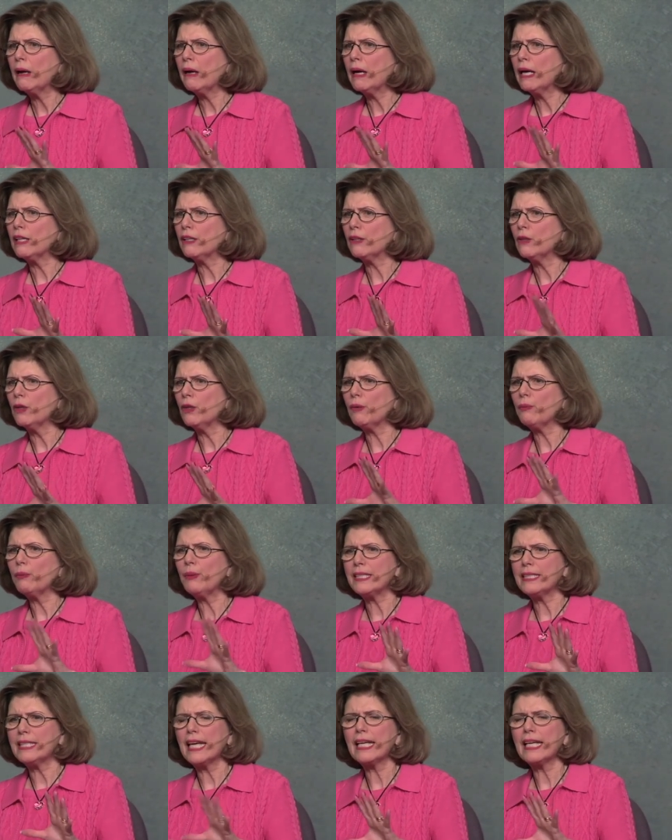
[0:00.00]
you know, if
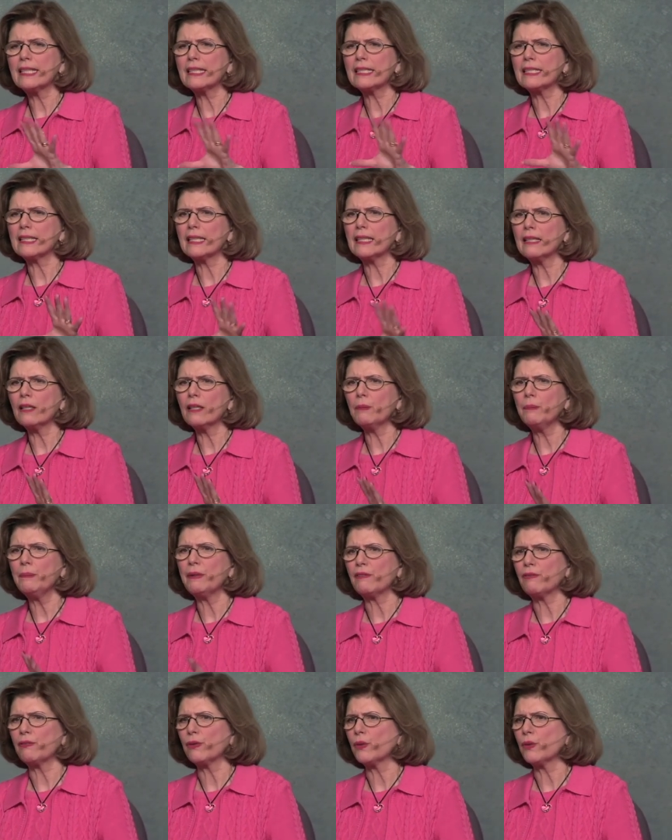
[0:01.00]
we take this a little
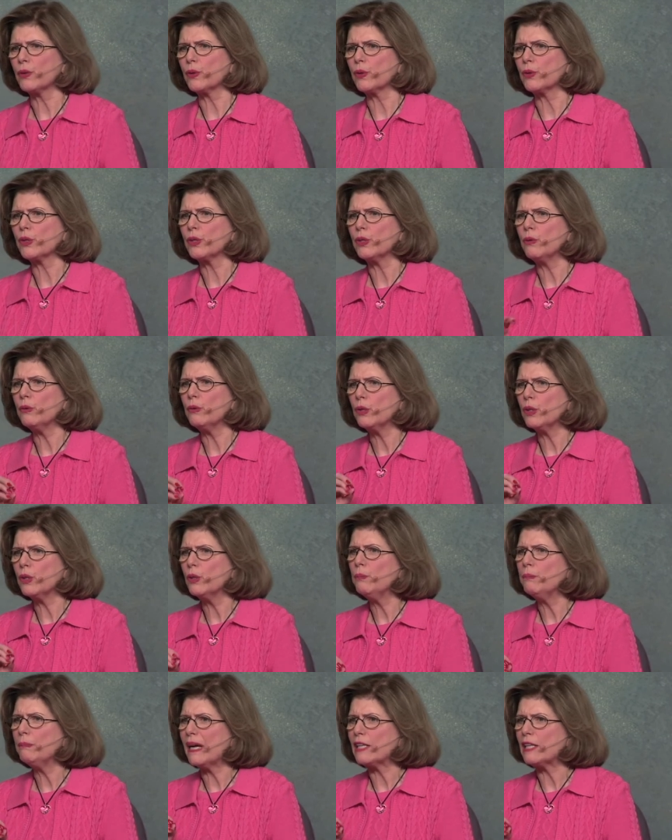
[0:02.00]
bit further, you
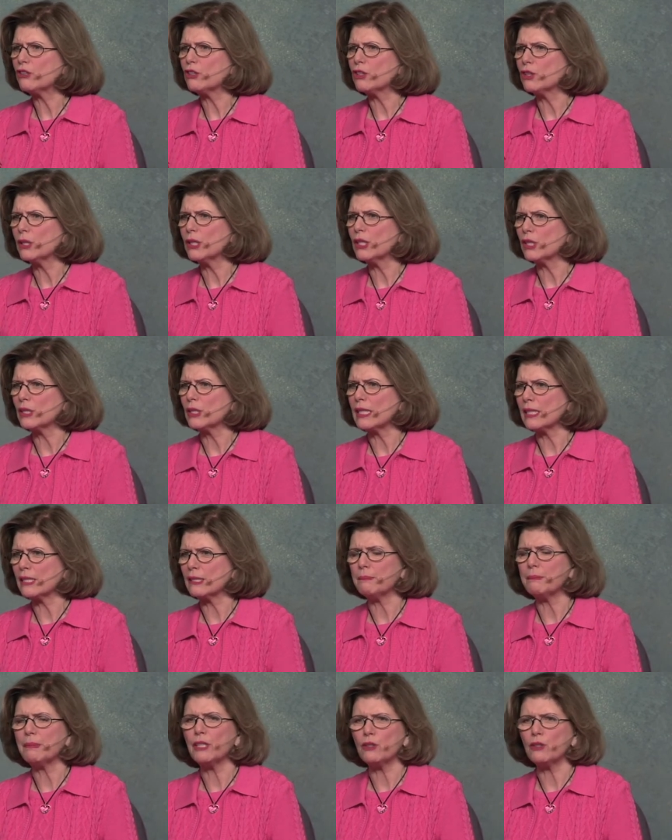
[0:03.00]
mentioned this
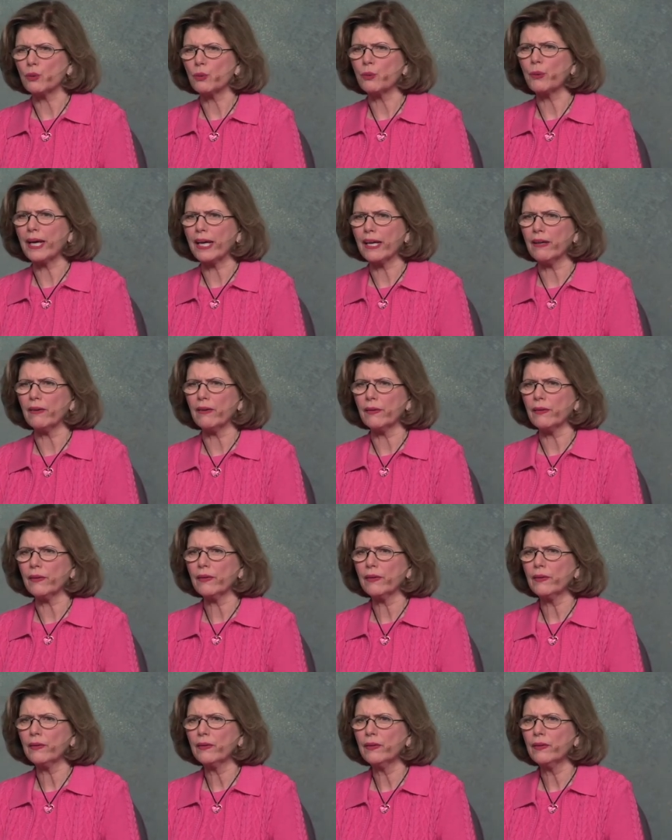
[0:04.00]
as betrayal,
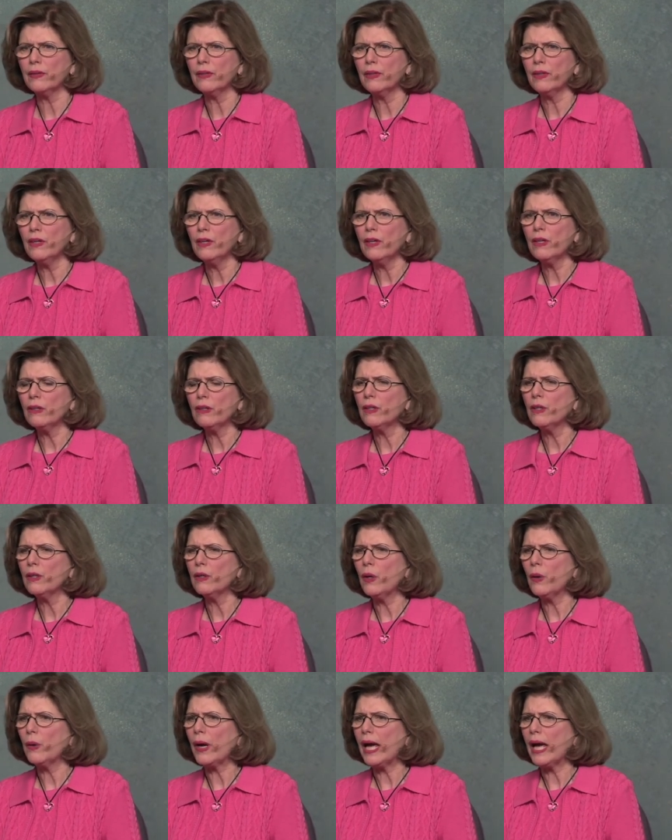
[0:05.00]
you
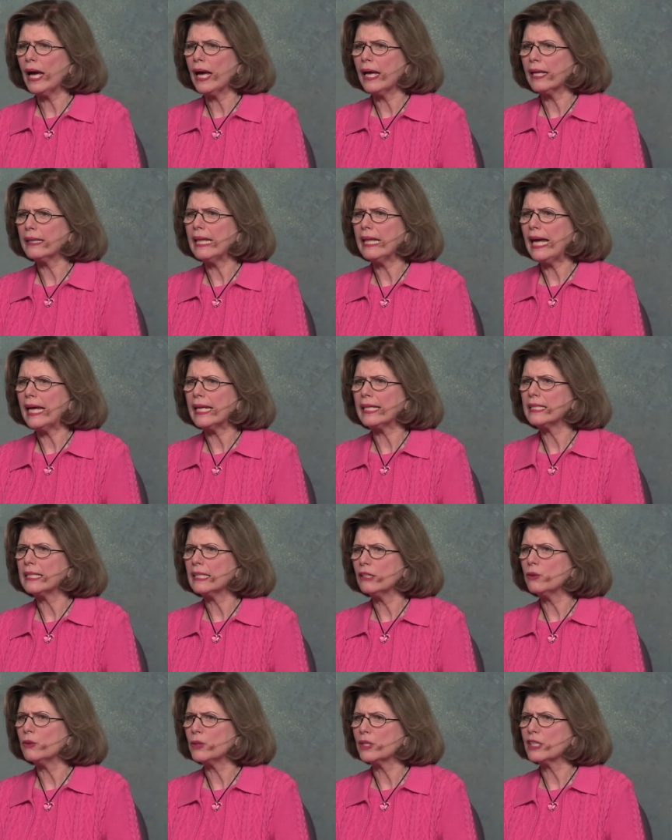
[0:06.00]
know, that
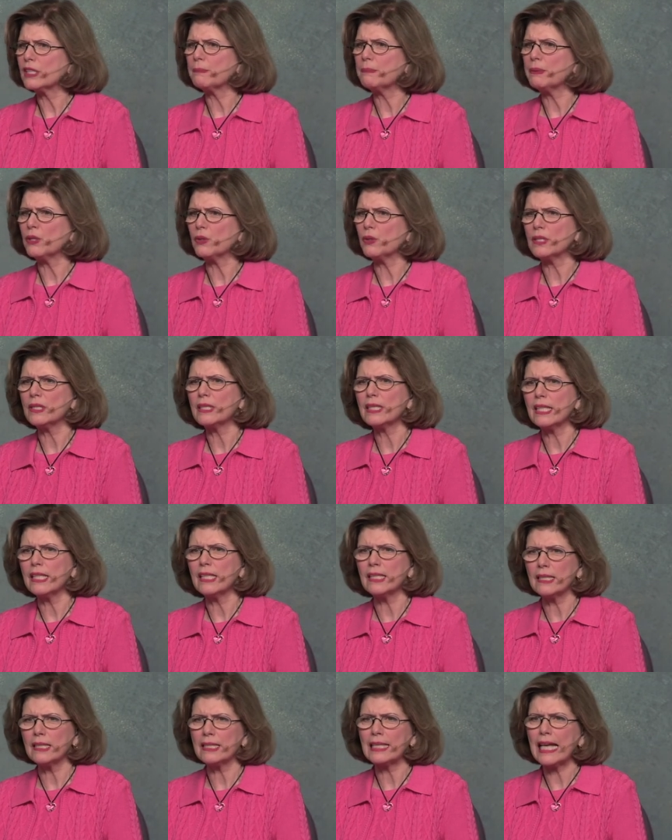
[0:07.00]
you experienced
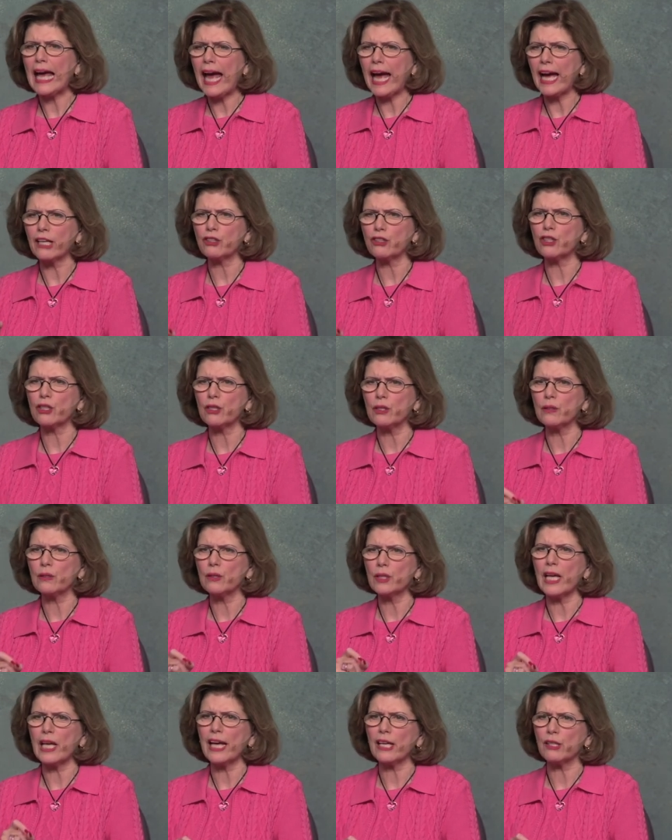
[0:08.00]
his
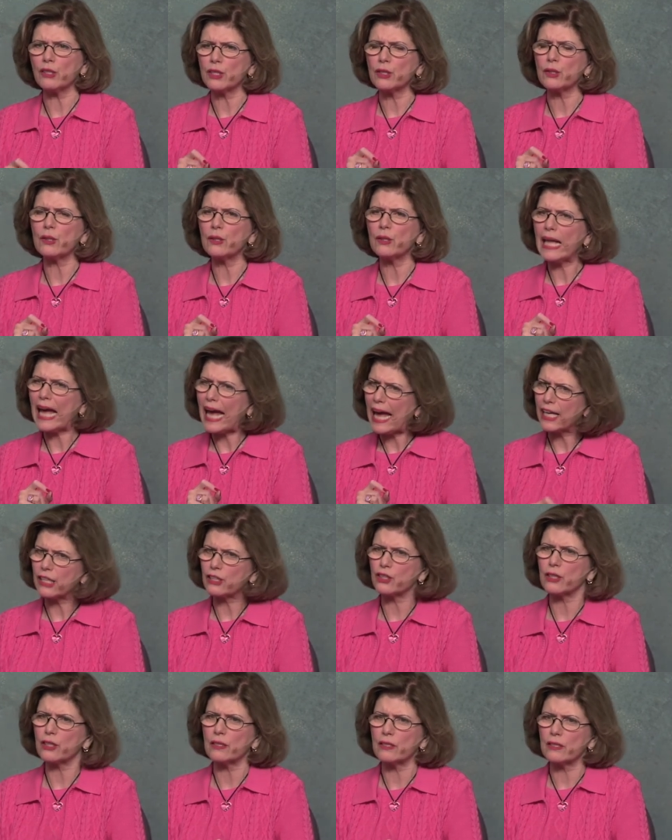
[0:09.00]
actions as
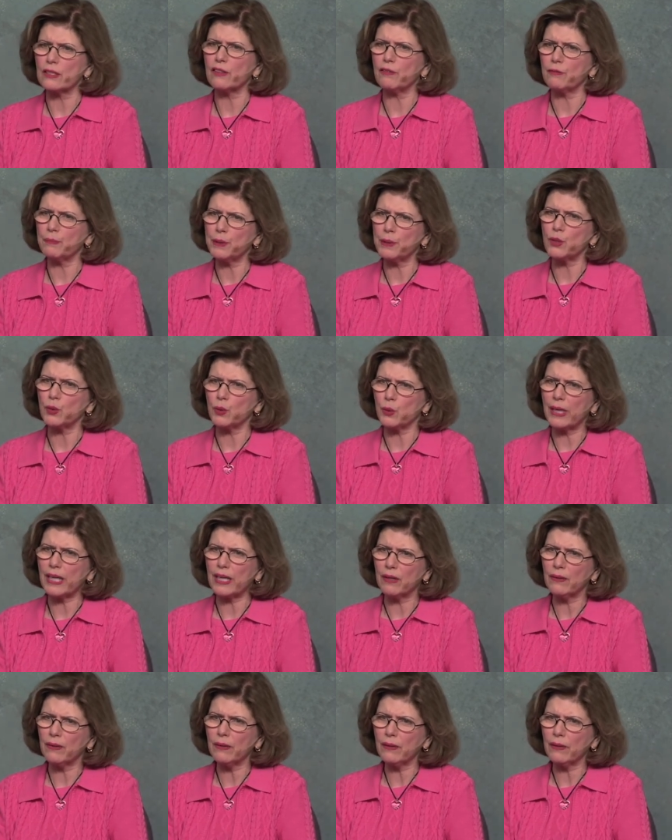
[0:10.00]
actions of
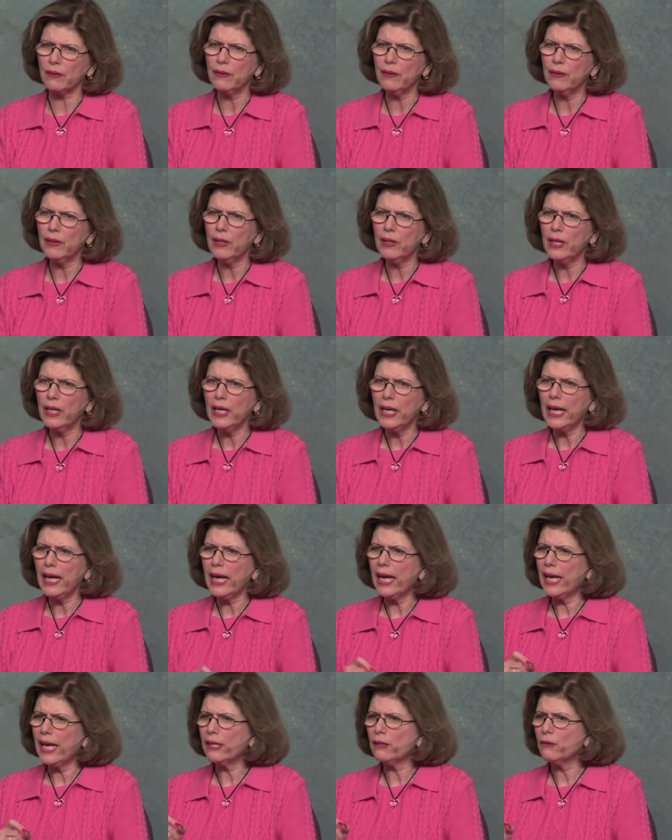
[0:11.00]
betrayal.
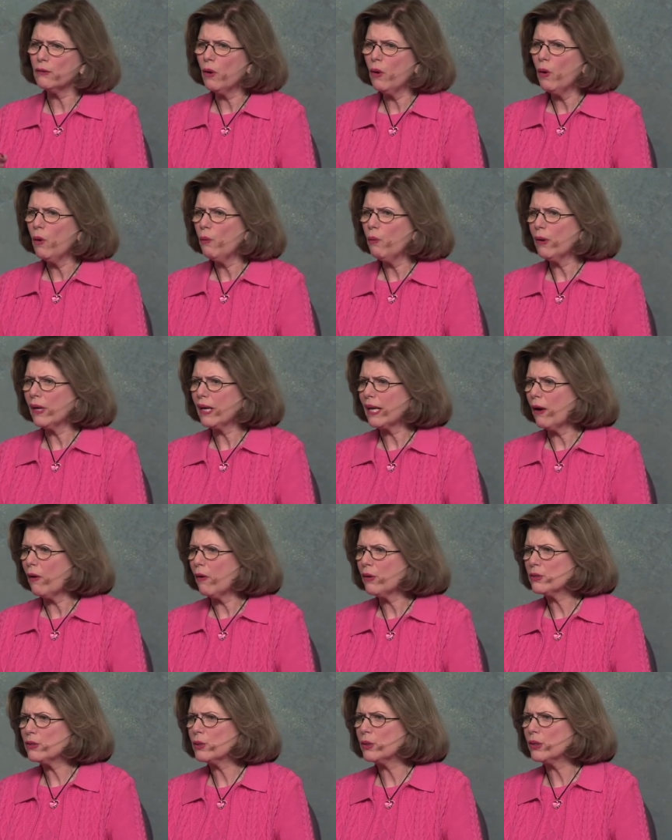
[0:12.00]
And what I
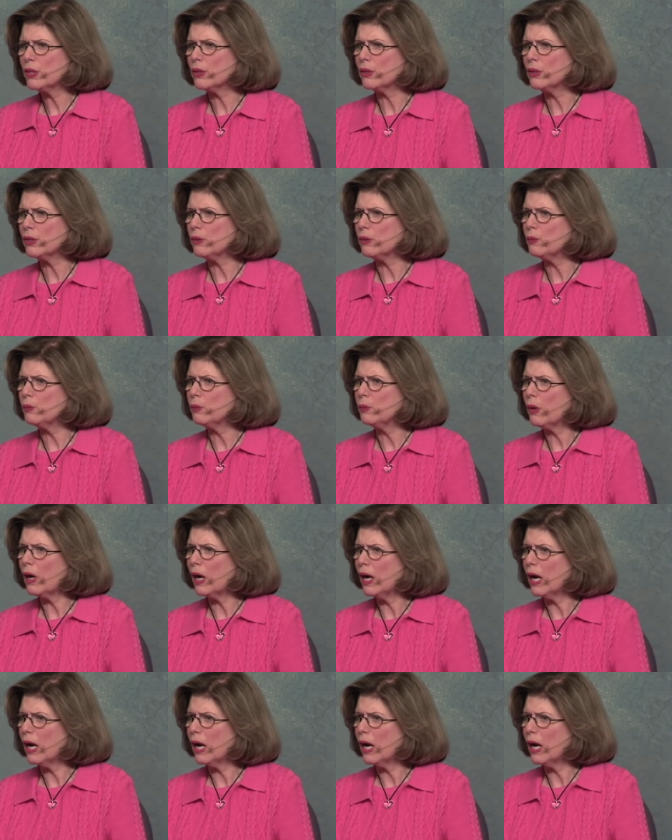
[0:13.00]
also hear you